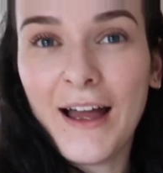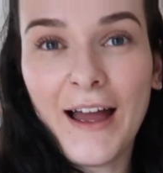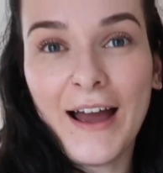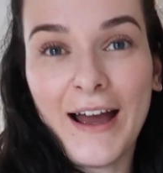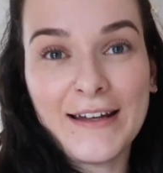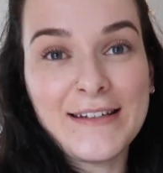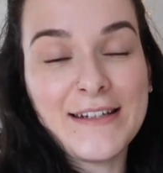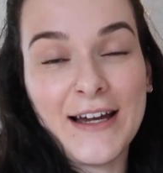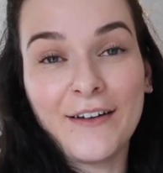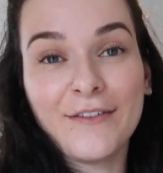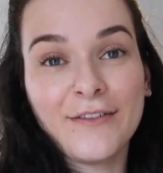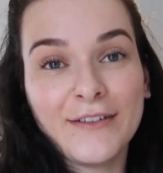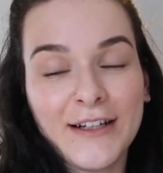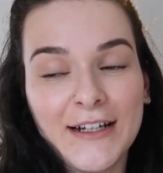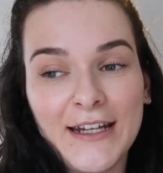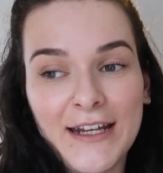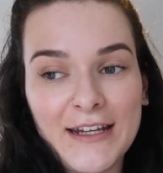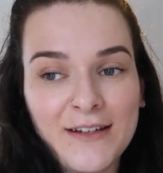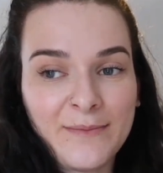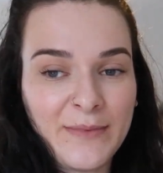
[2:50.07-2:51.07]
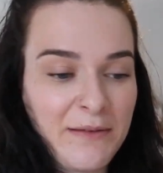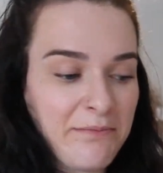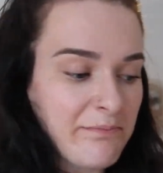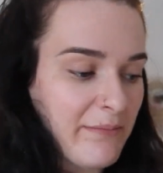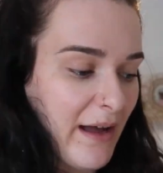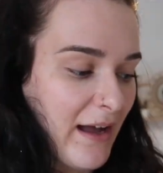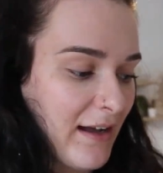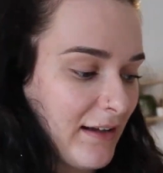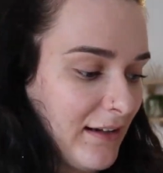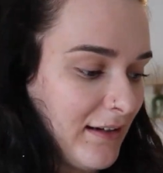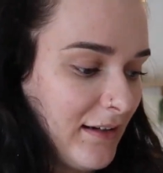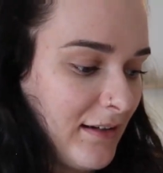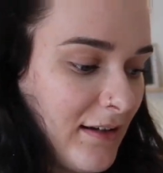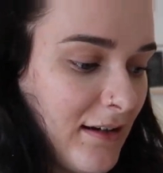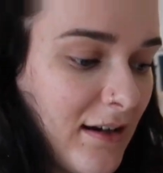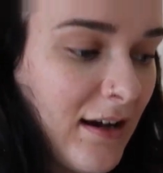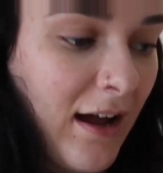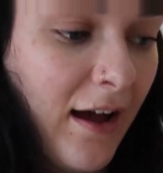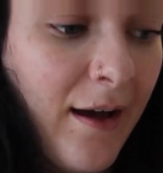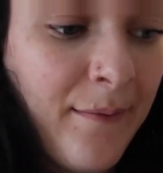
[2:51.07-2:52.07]
I definitely need a bin bag.
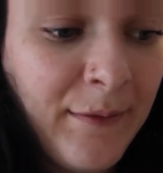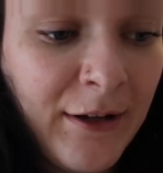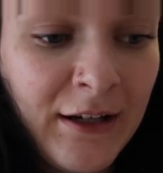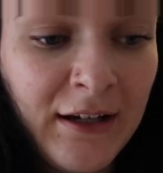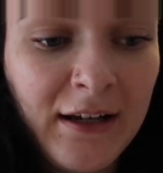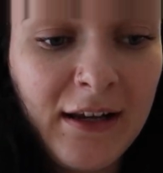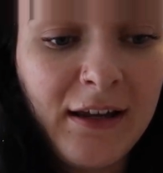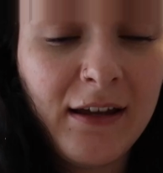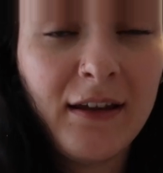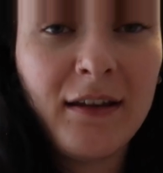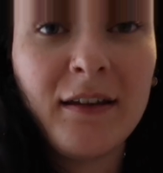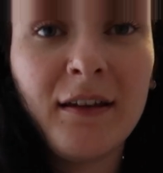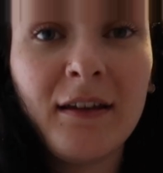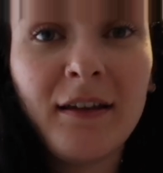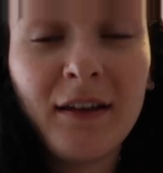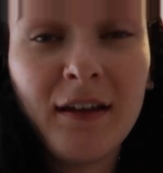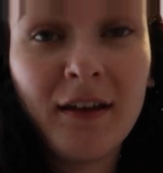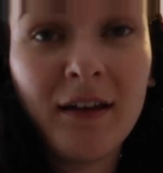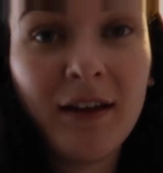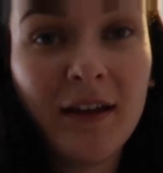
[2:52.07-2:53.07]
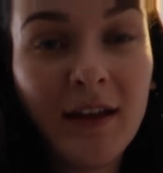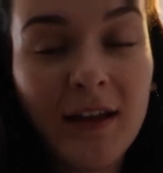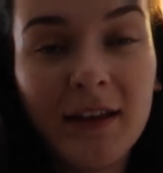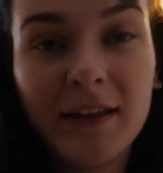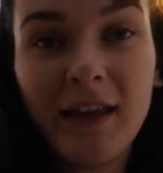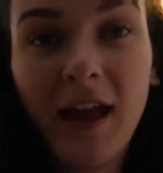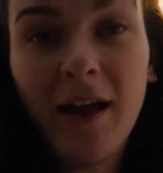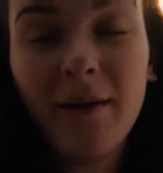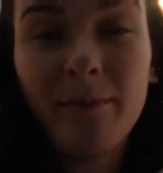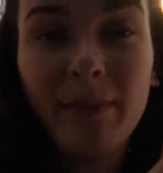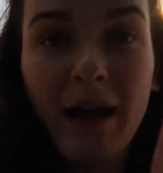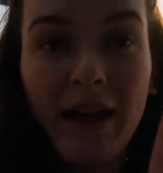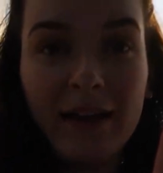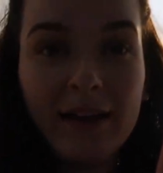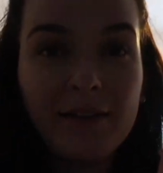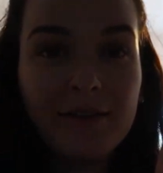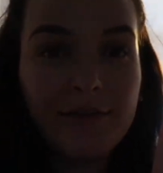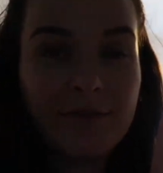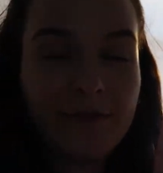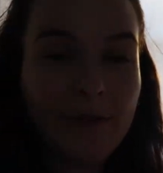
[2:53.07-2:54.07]
I'm gonna get a
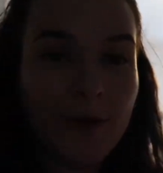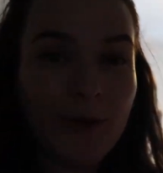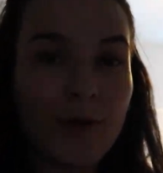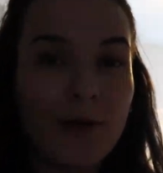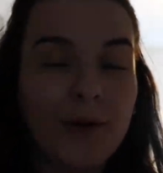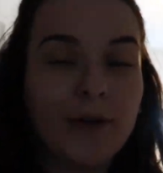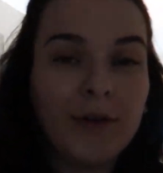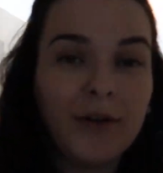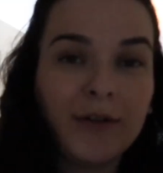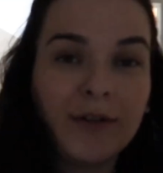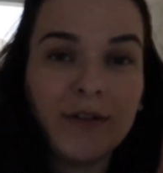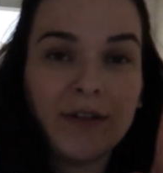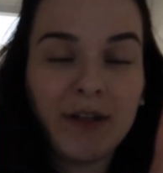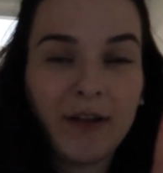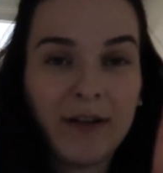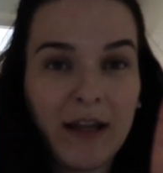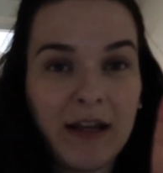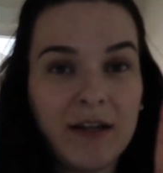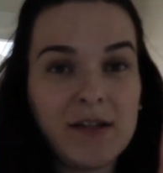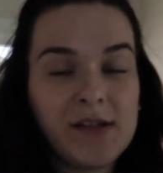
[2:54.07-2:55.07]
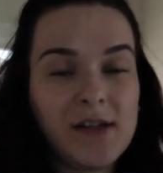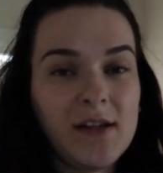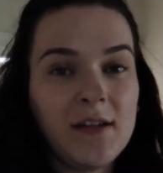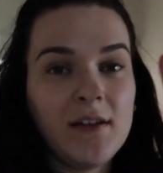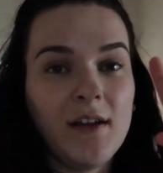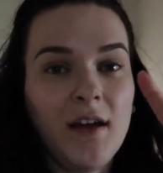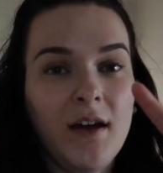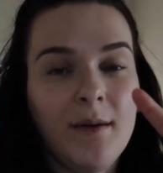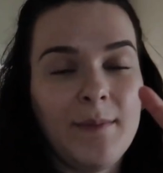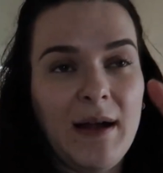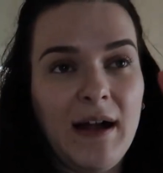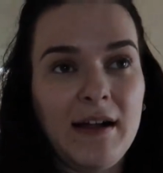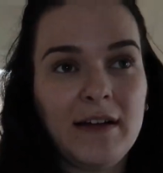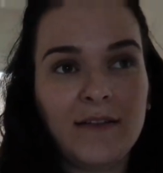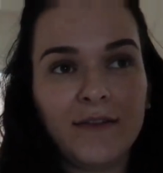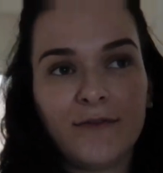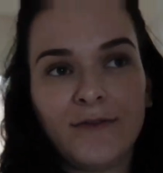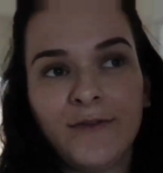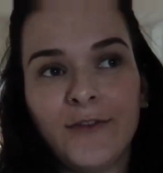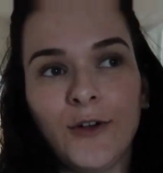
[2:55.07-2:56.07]
bag for donation, a
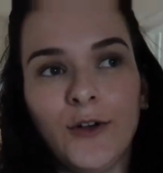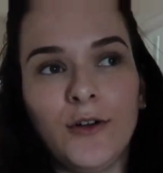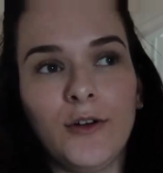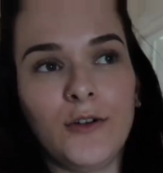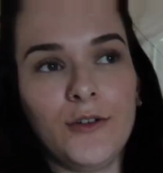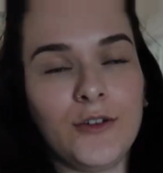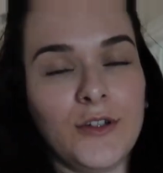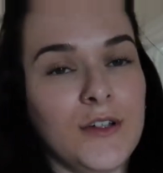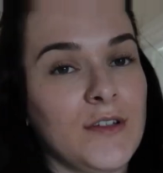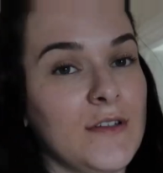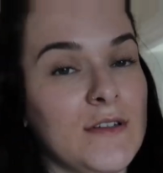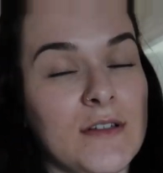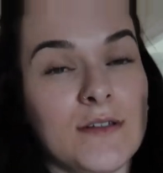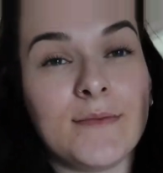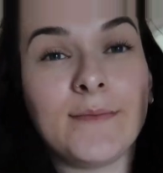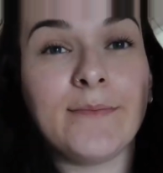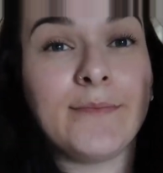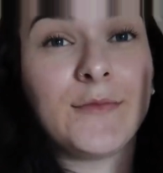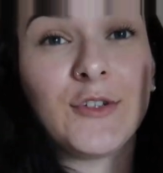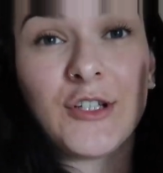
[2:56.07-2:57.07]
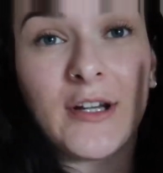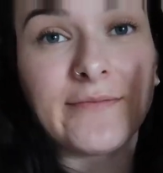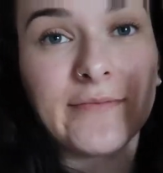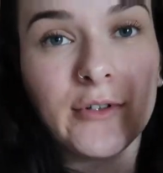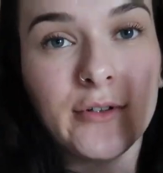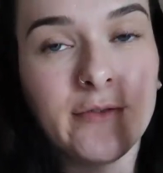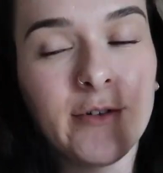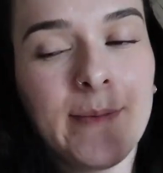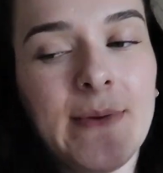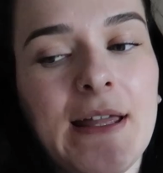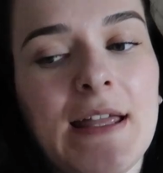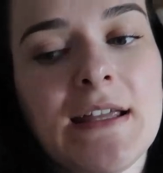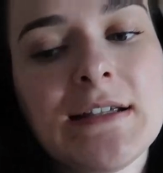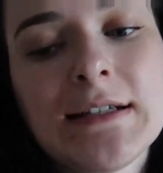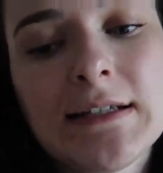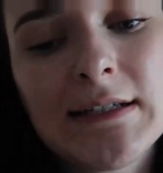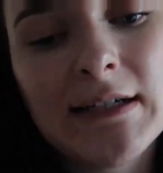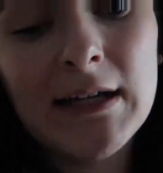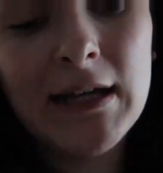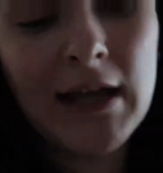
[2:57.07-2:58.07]
bag for just general
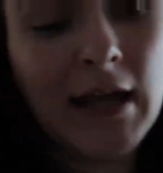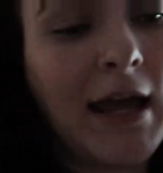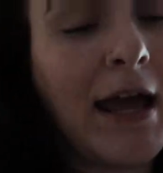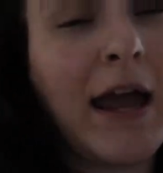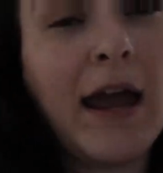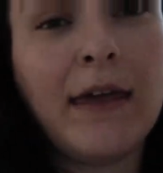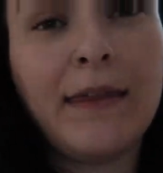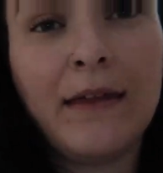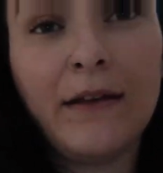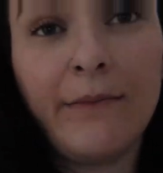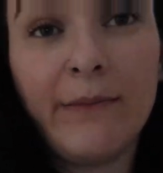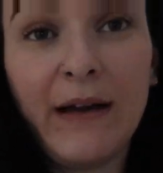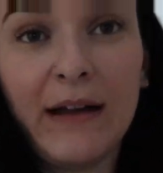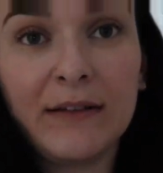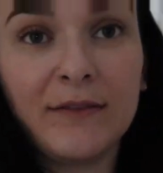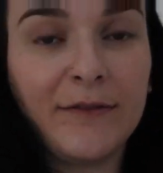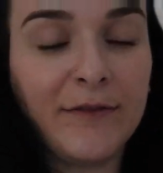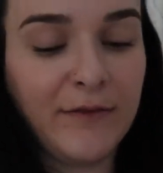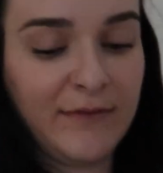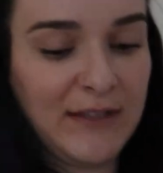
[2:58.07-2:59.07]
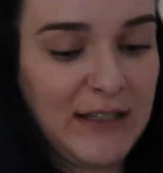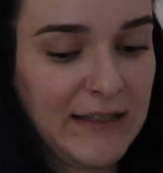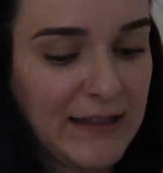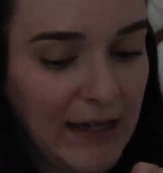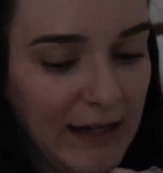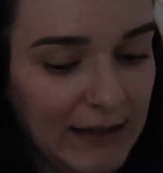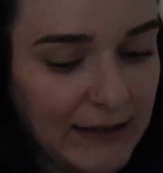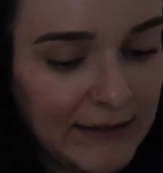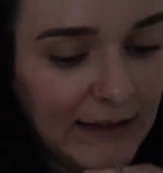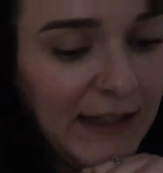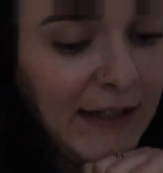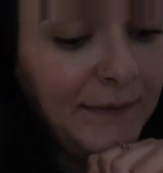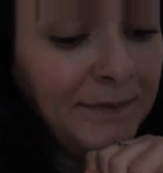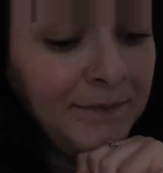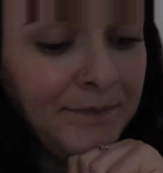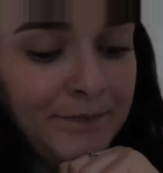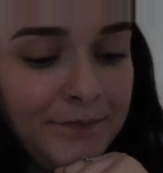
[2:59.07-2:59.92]
rubbish, and then a bag for recycling.